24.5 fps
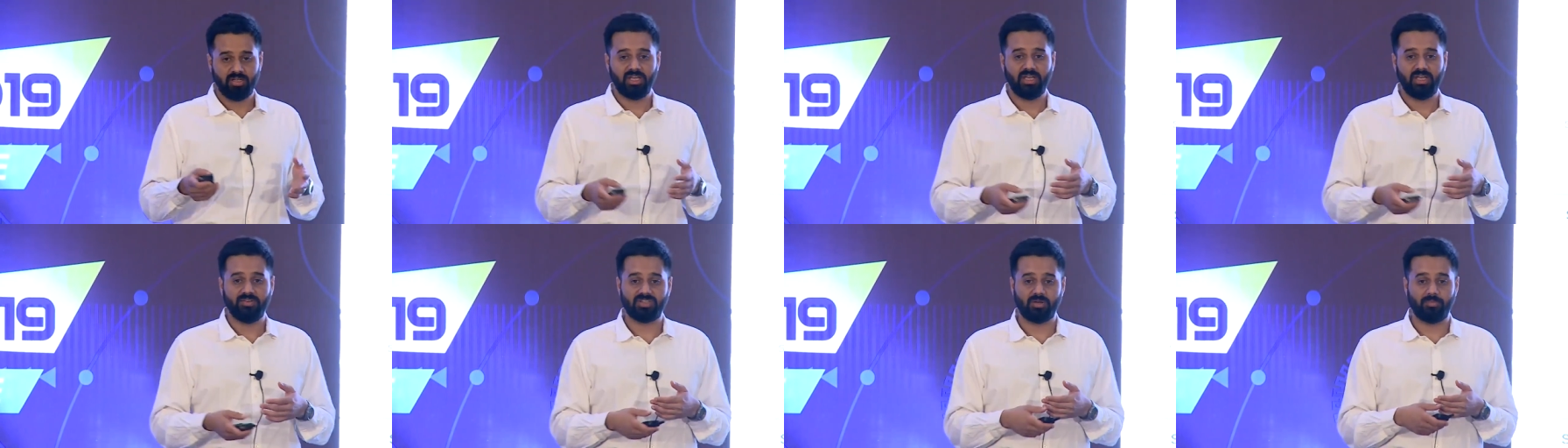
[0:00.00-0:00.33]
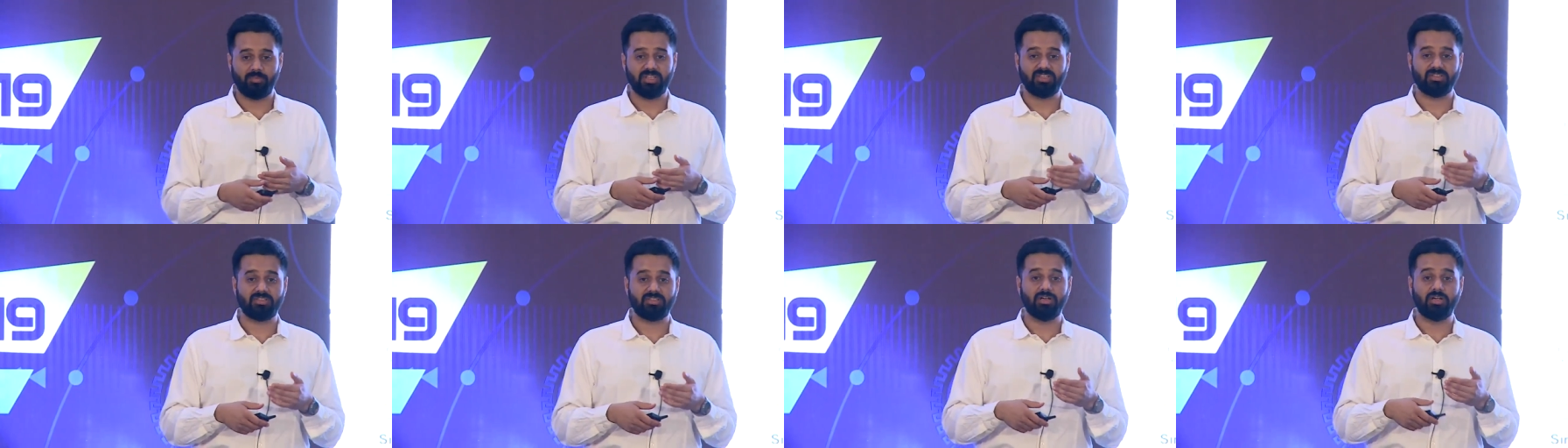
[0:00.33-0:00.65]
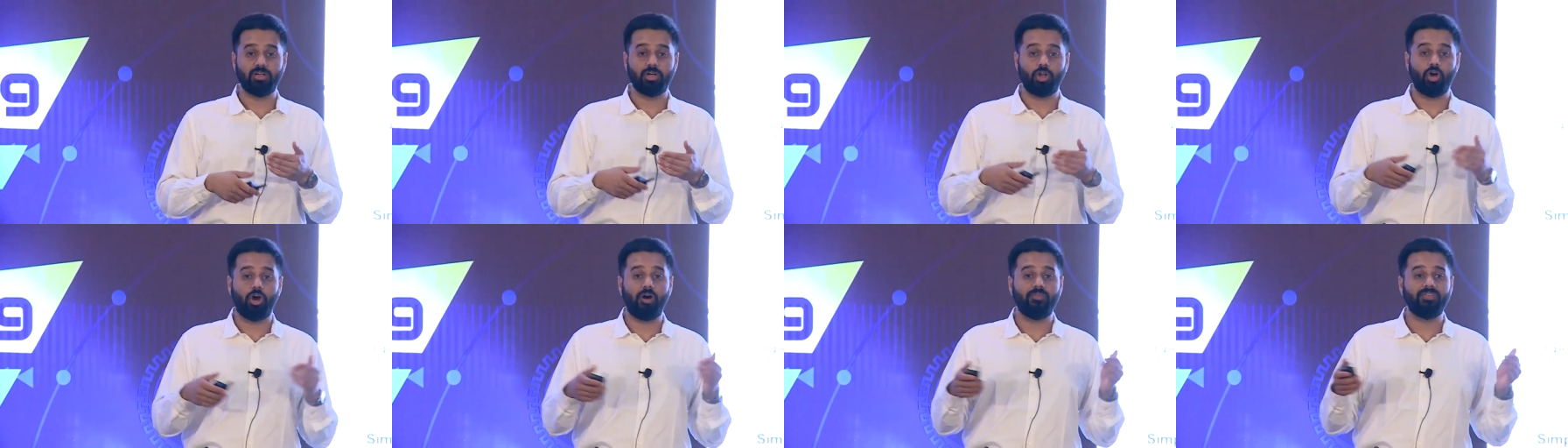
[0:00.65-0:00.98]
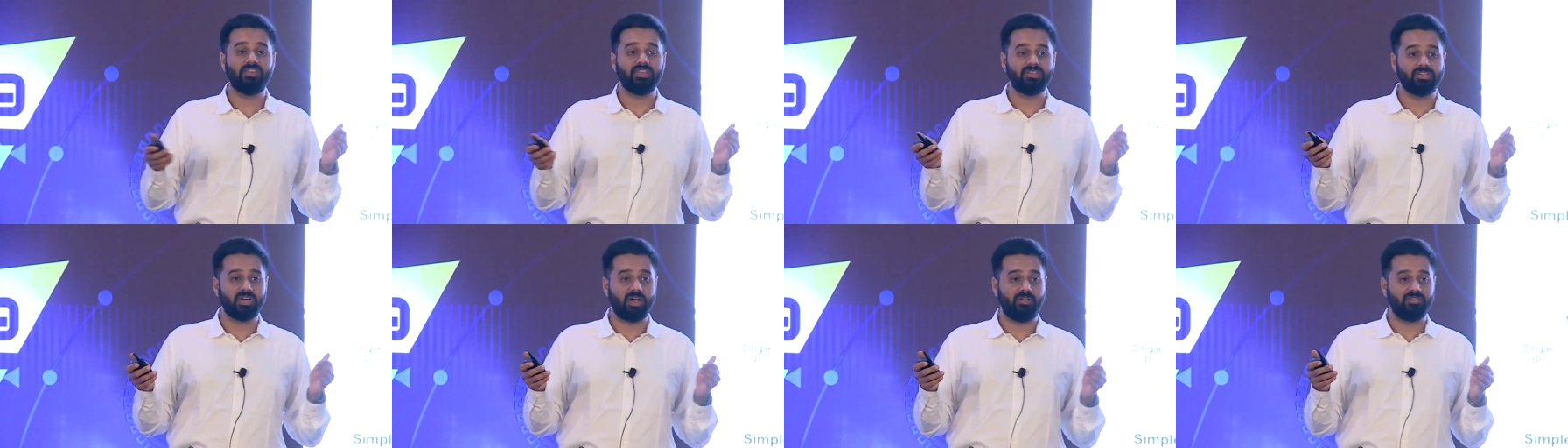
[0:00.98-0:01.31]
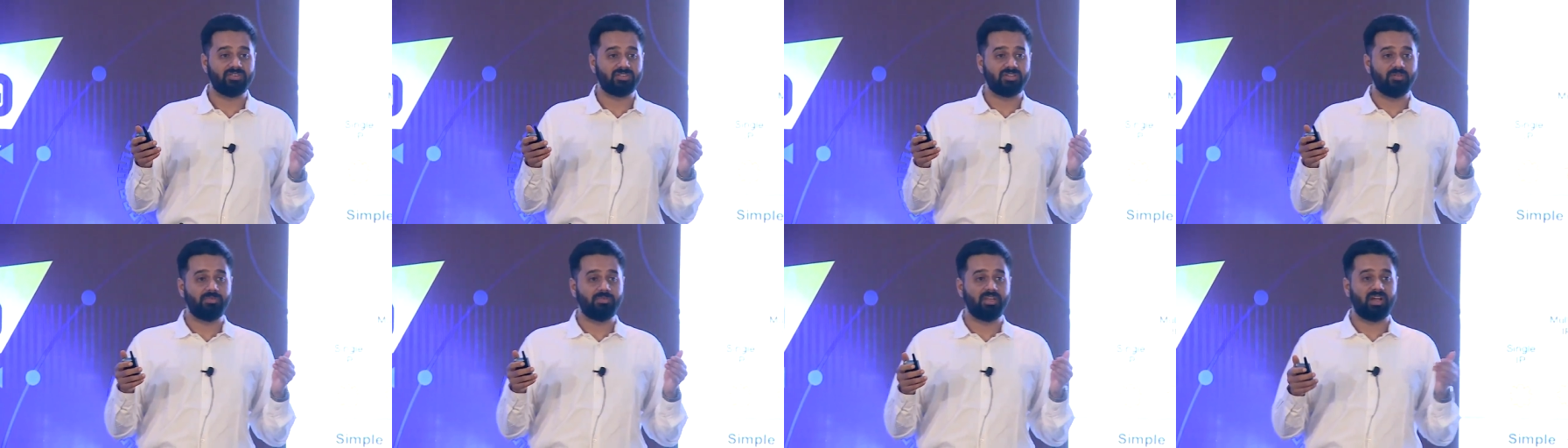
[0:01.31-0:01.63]
If somebody's turned off the
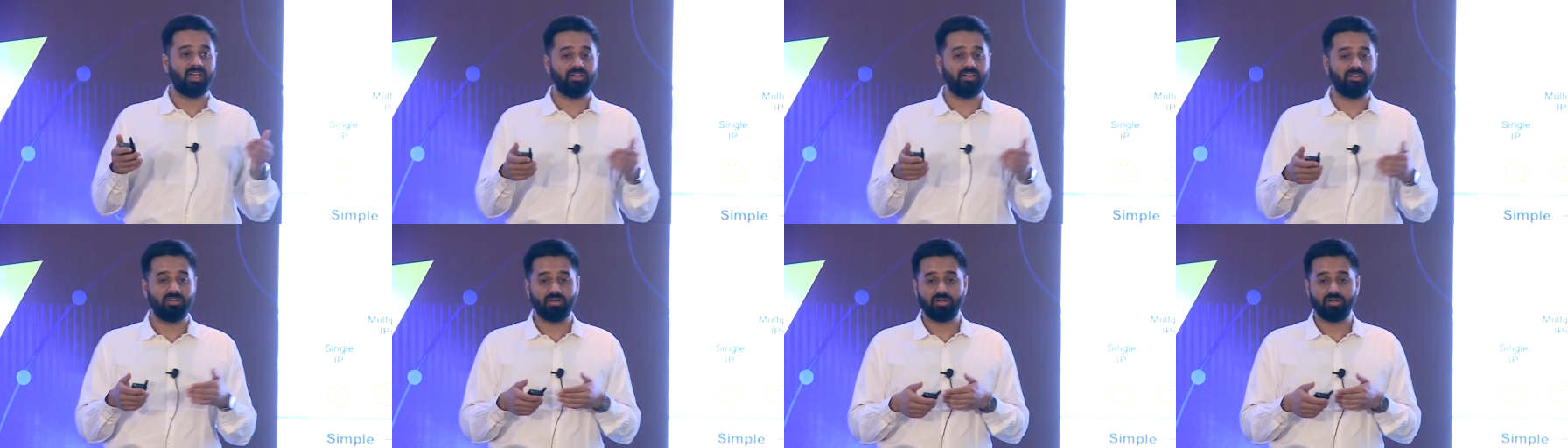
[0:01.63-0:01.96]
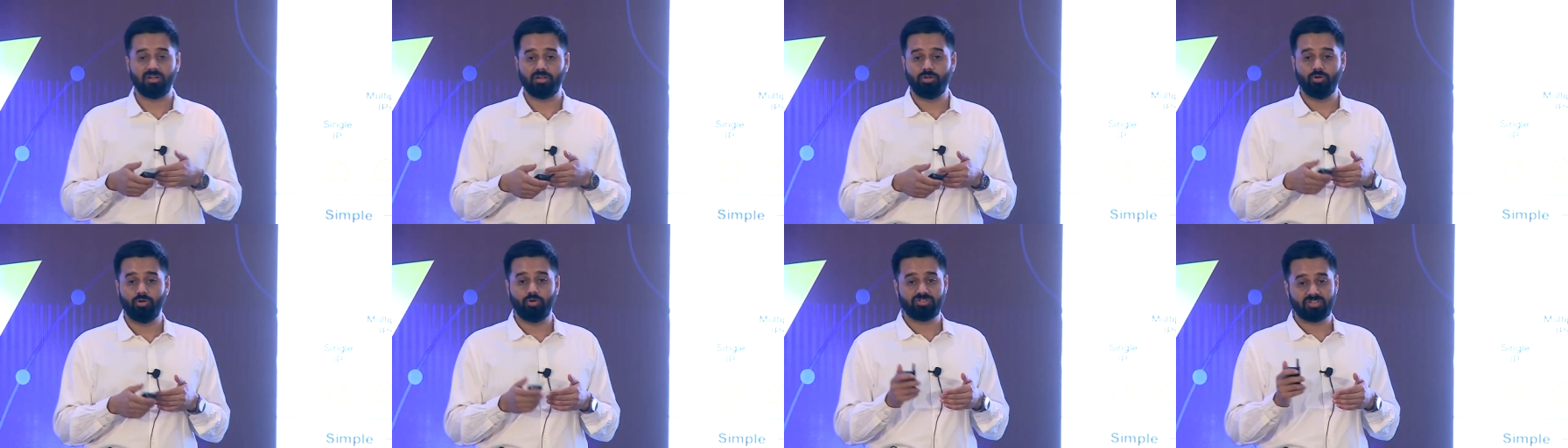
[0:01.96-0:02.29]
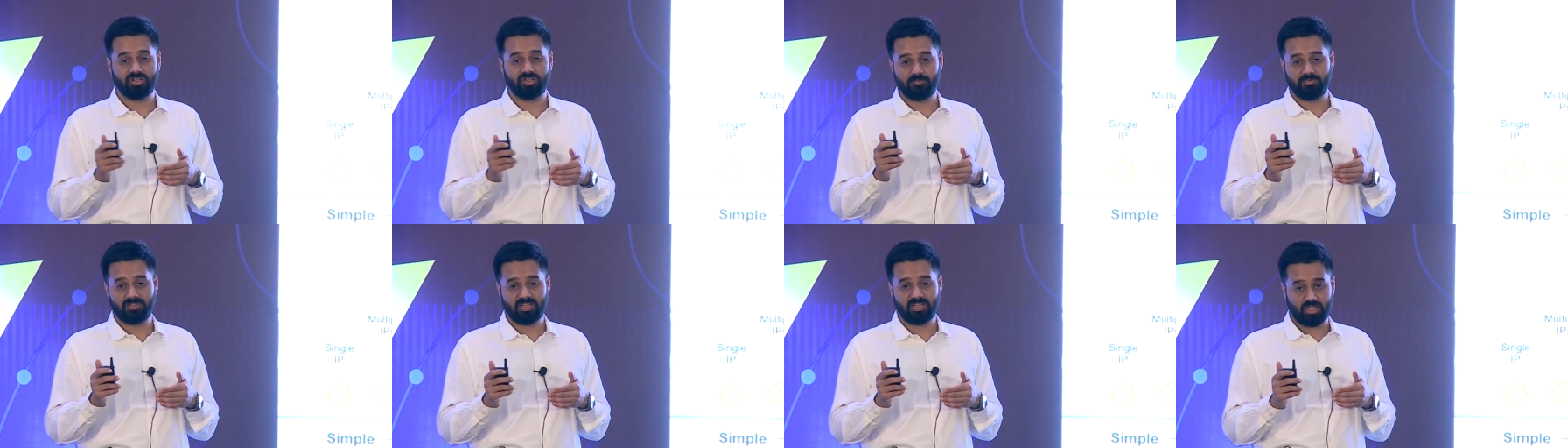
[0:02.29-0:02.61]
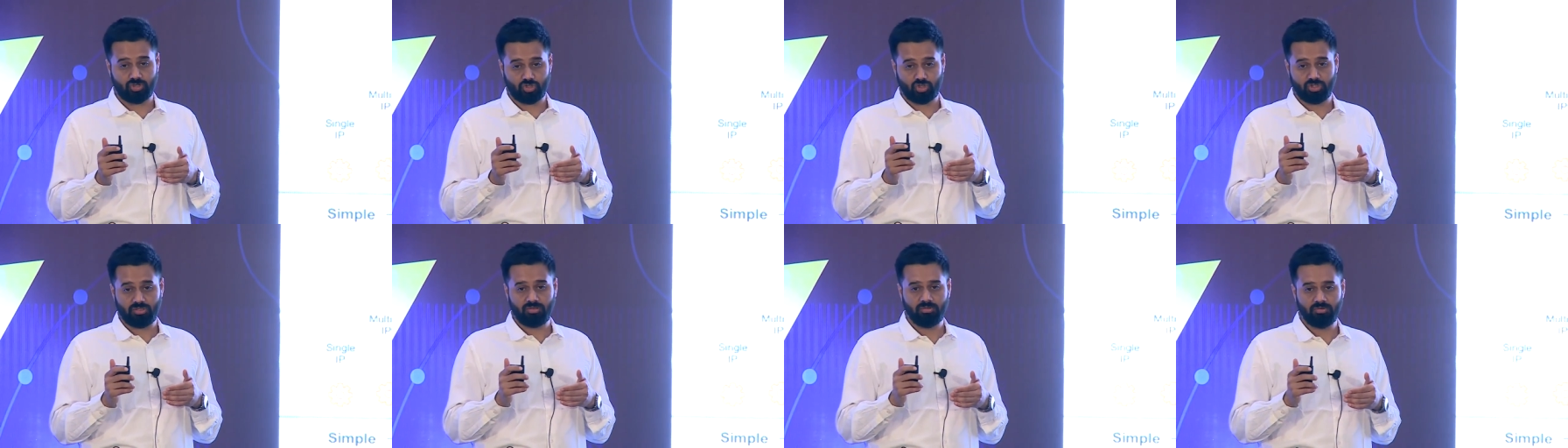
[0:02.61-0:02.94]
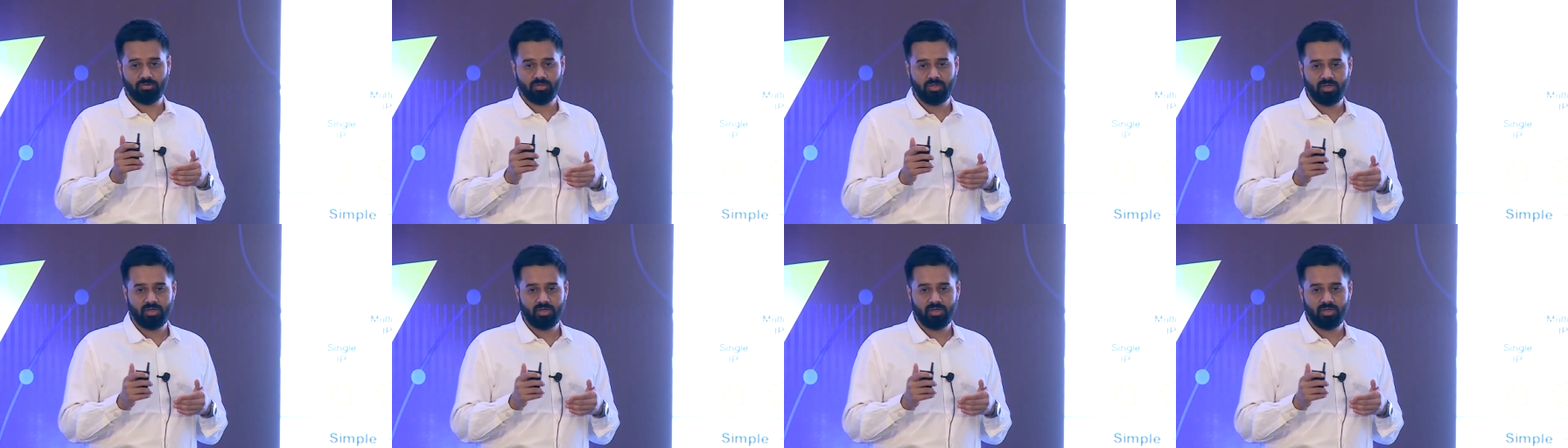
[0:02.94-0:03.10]
JavaScript, then I trigger a no script section.